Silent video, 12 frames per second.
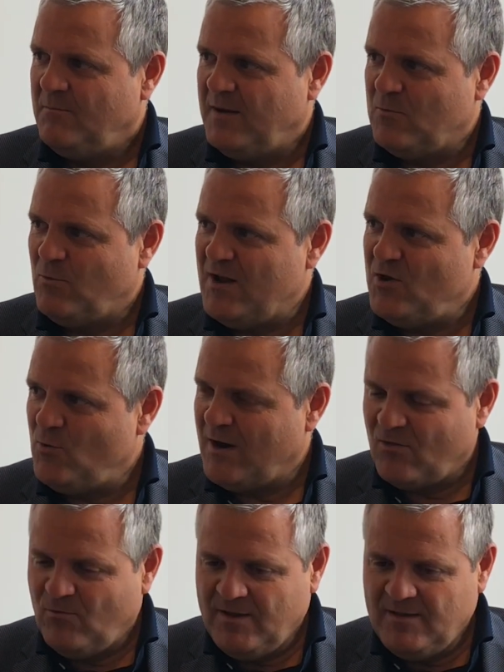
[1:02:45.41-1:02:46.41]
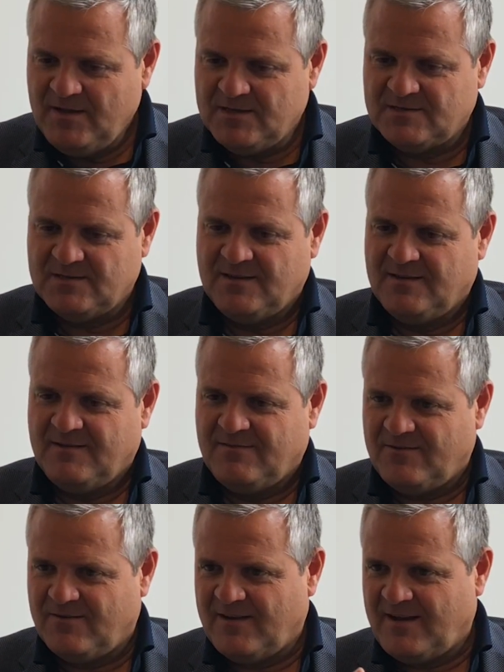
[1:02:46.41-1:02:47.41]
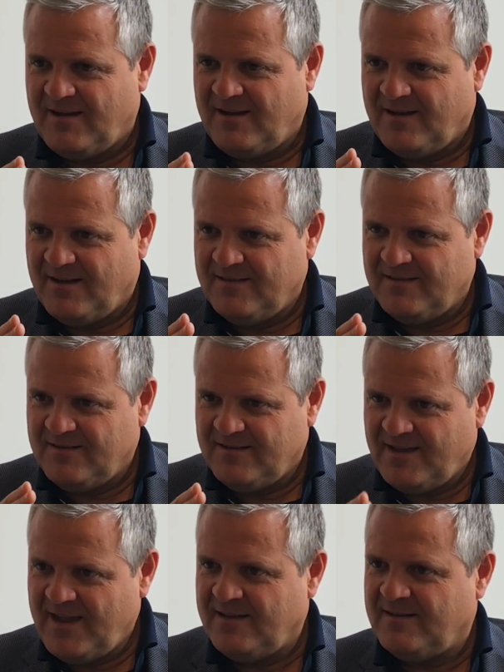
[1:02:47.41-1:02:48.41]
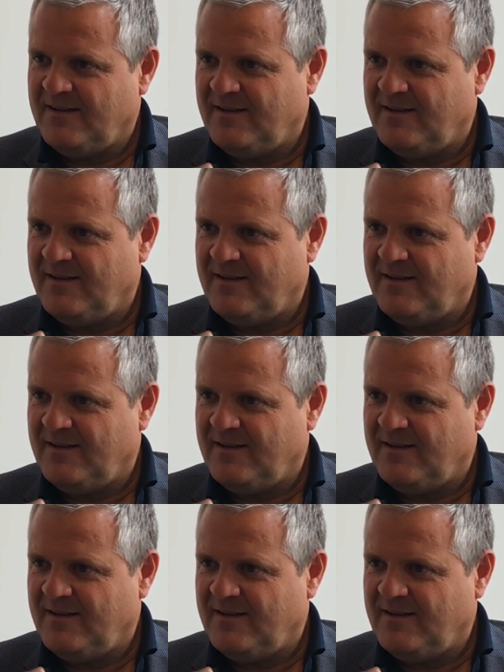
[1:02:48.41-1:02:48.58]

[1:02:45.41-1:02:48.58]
But when you are doing this for under 8,